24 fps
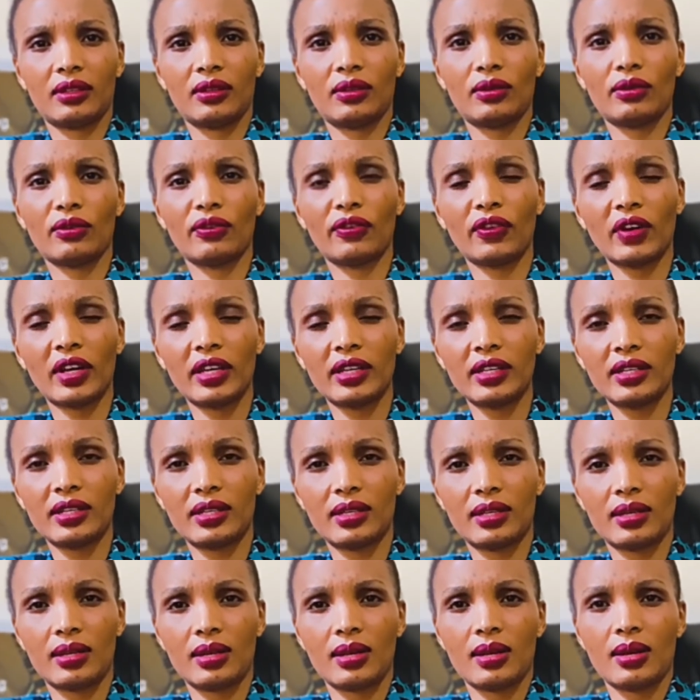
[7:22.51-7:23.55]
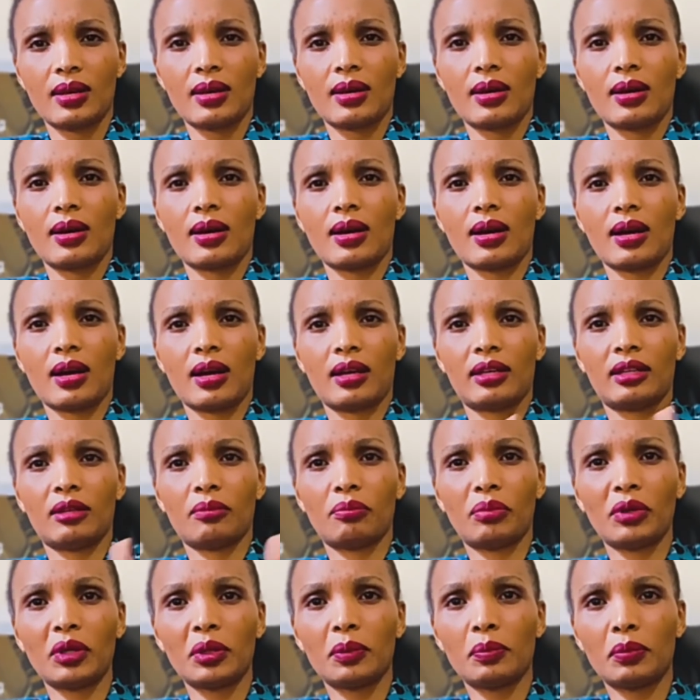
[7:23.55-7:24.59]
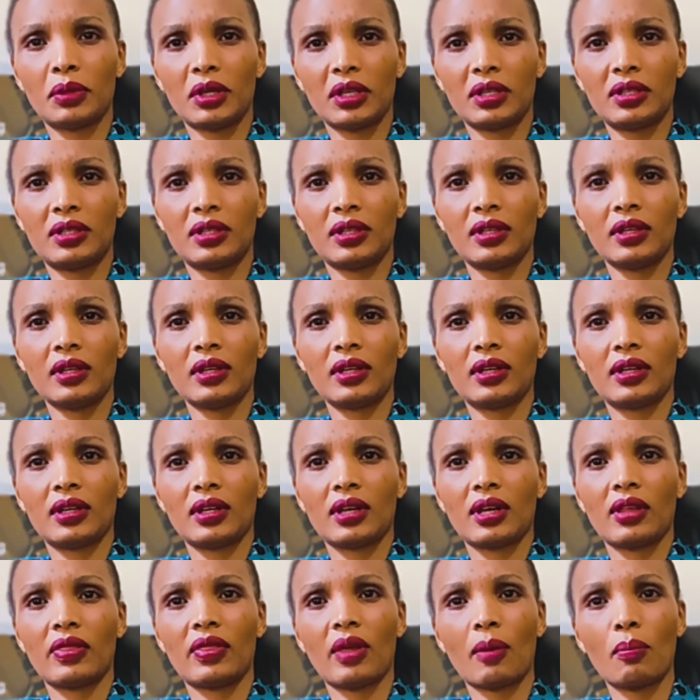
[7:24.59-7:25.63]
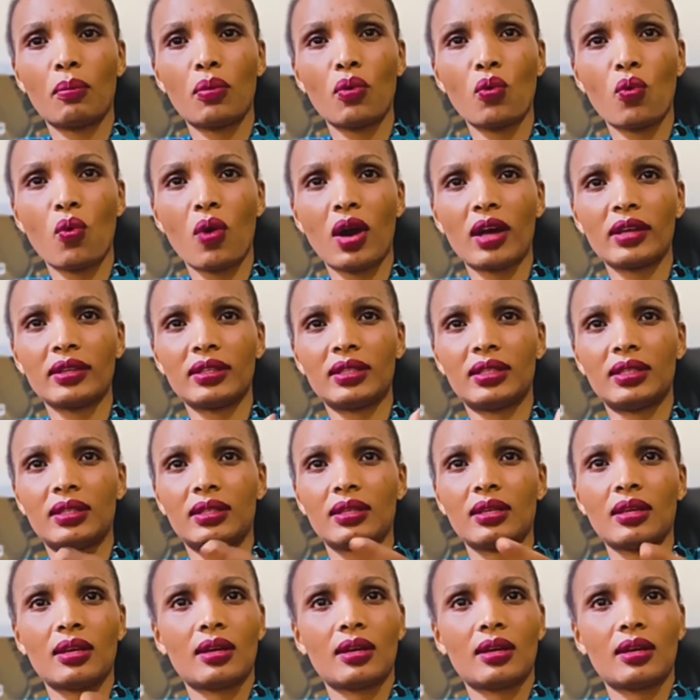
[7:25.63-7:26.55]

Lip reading: You find in pen mating, the boas,